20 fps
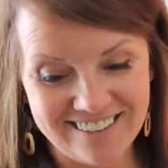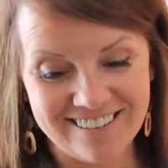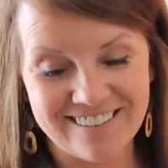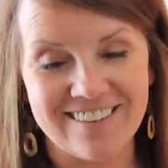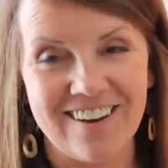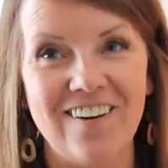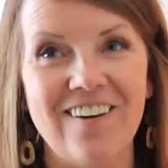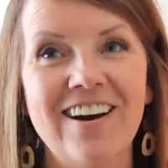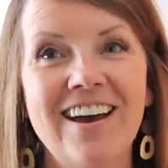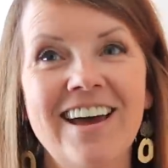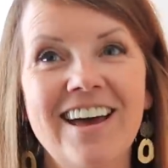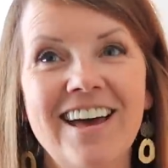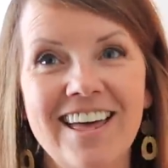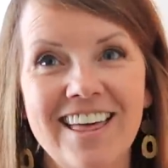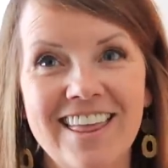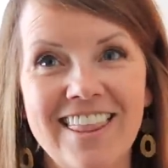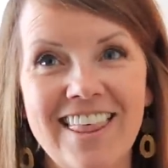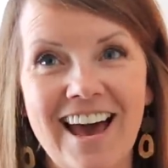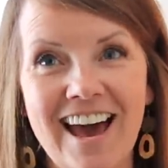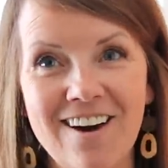So
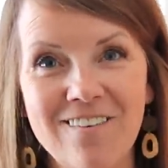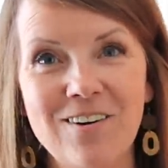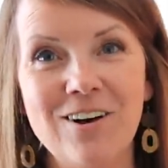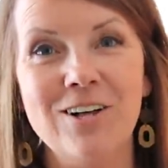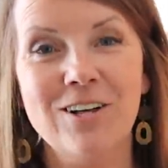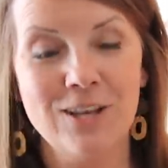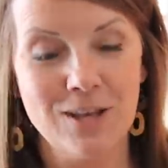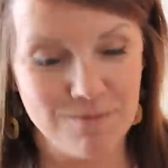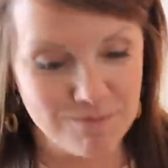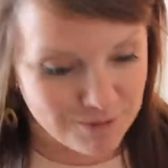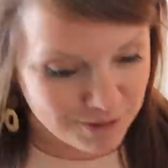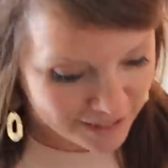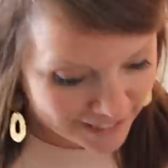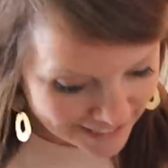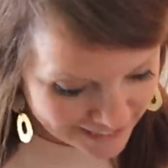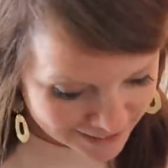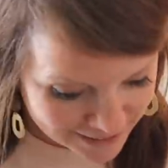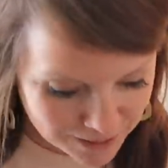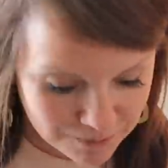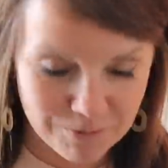that will
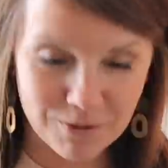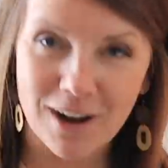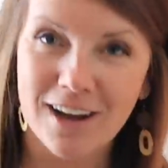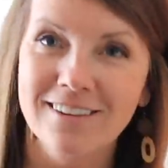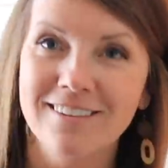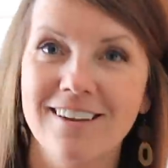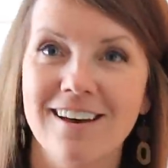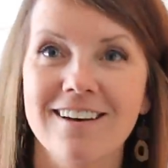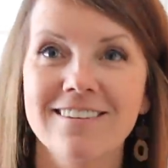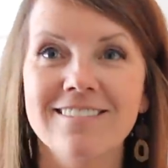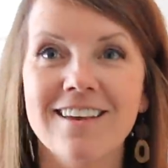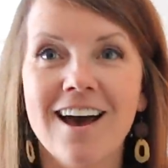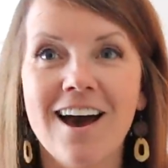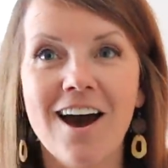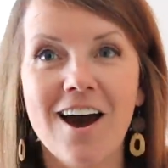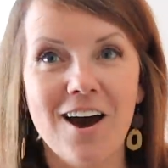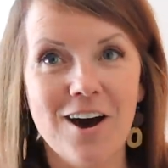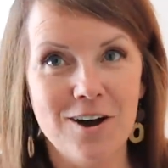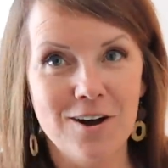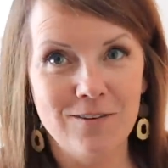complete the process
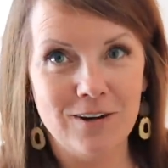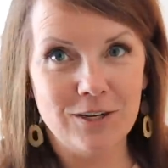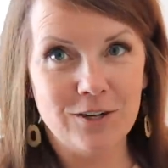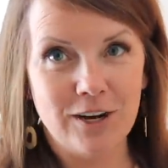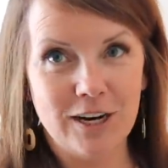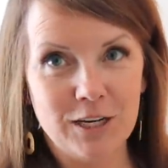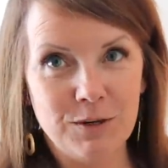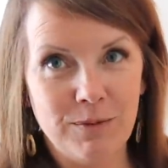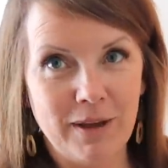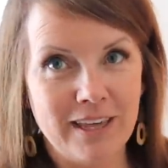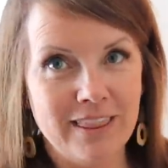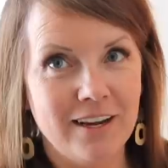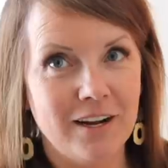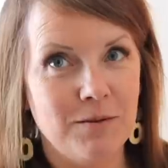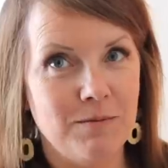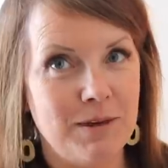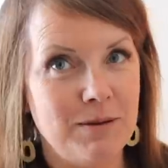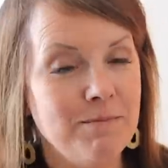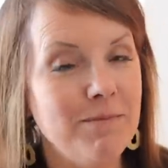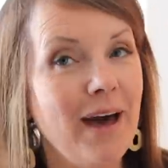of our trash bag
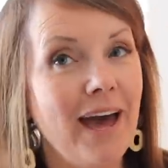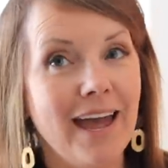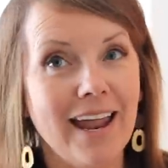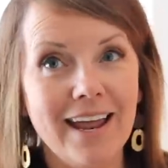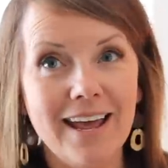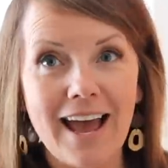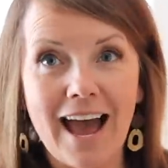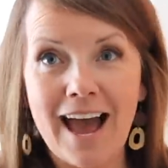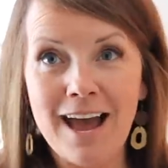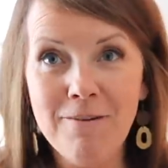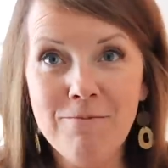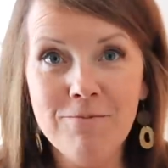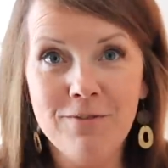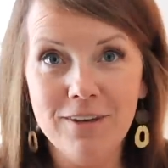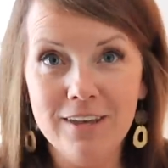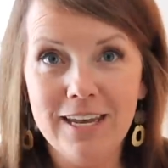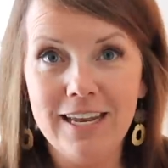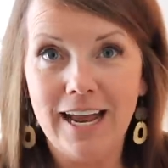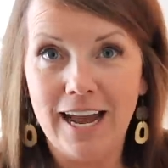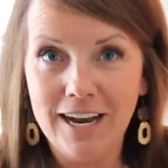therapy. But I'm
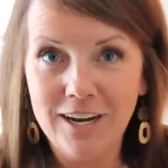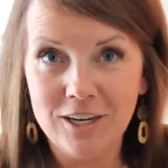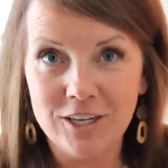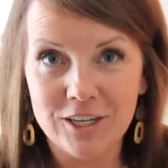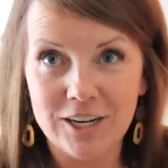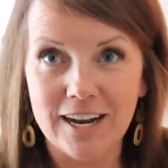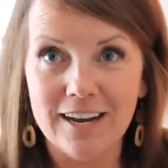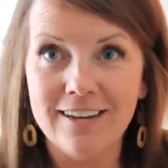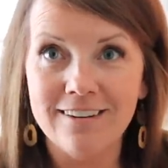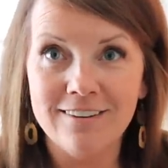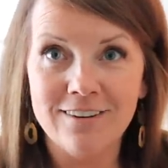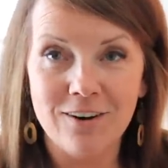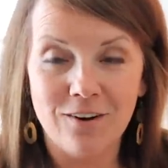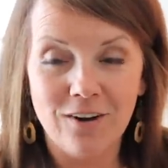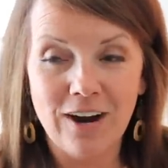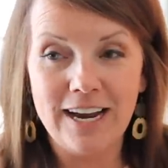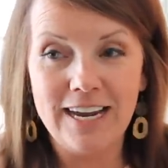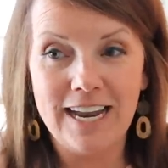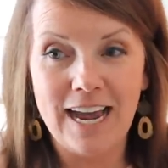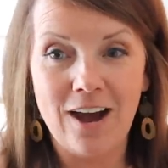feeling energized
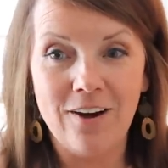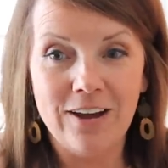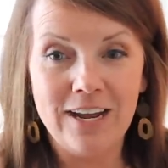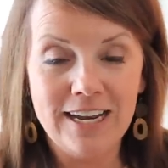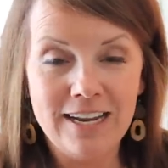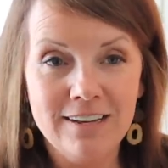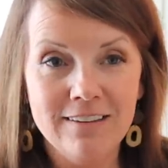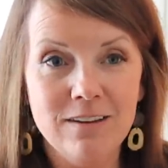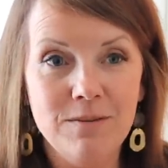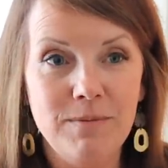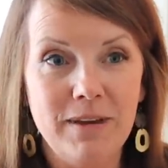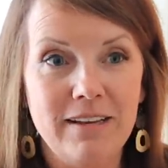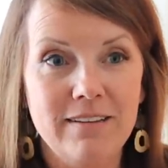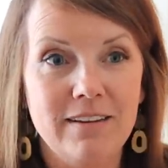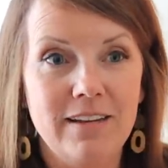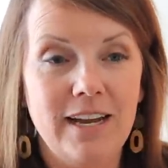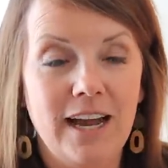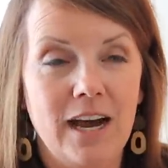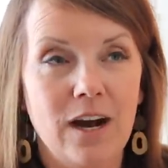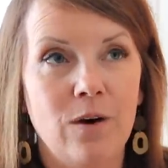right now. It is
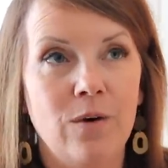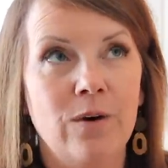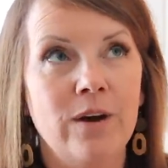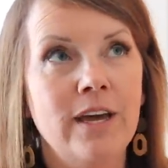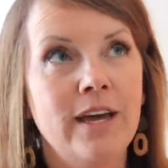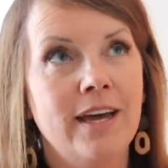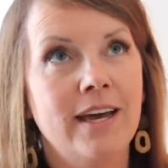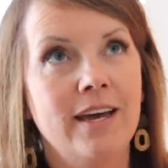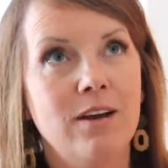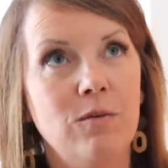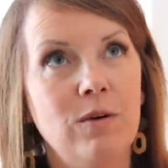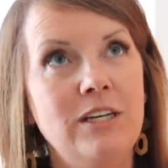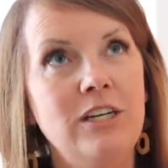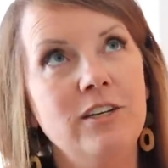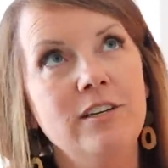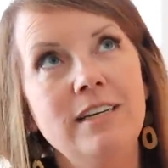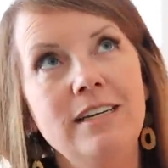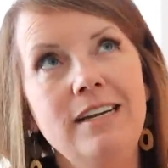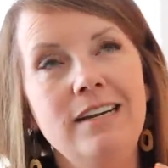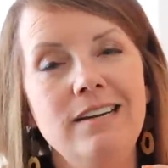amazing how we
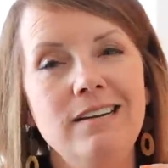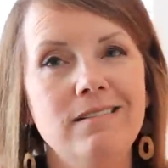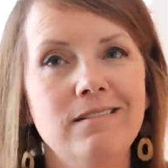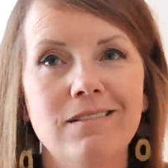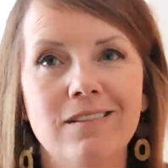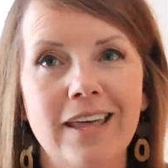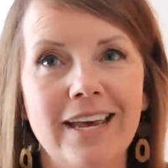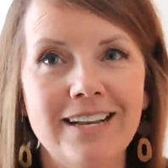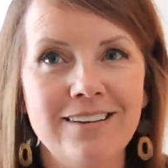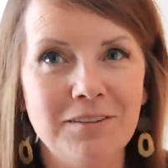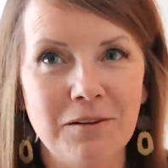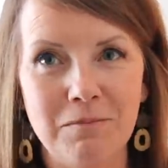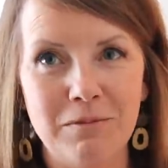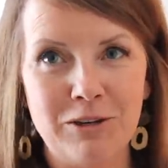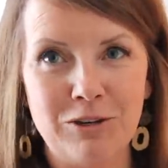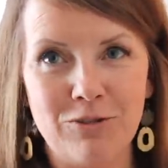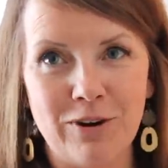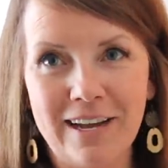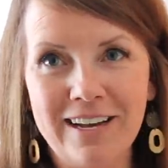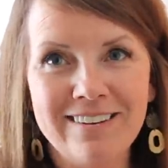just need like some
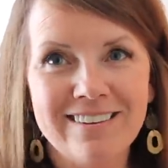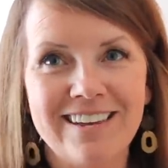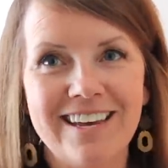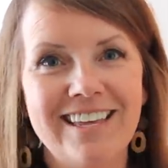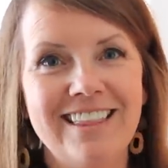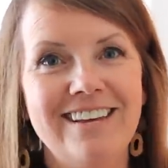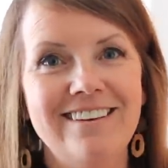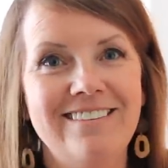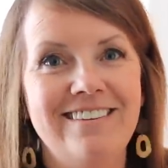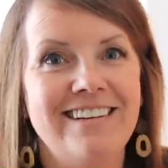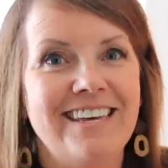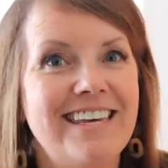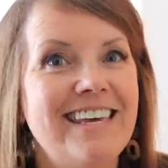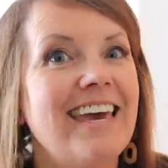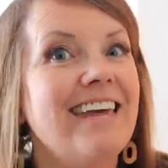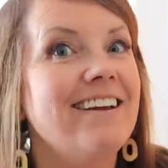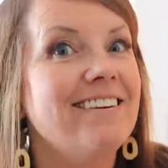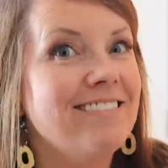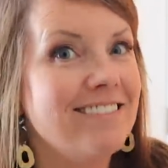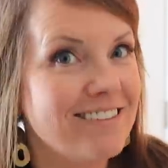tricks like this to
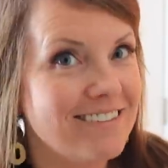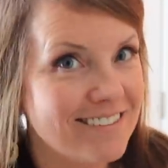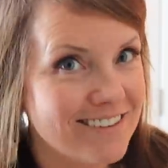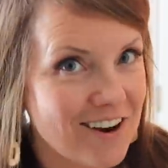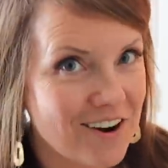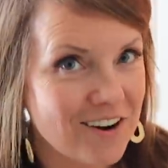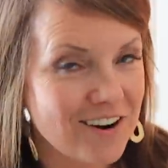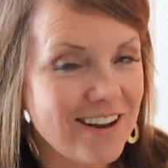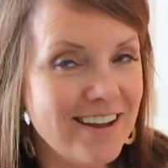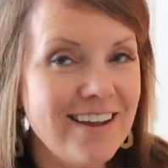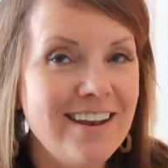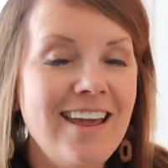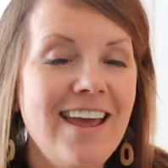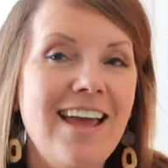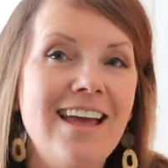get us started.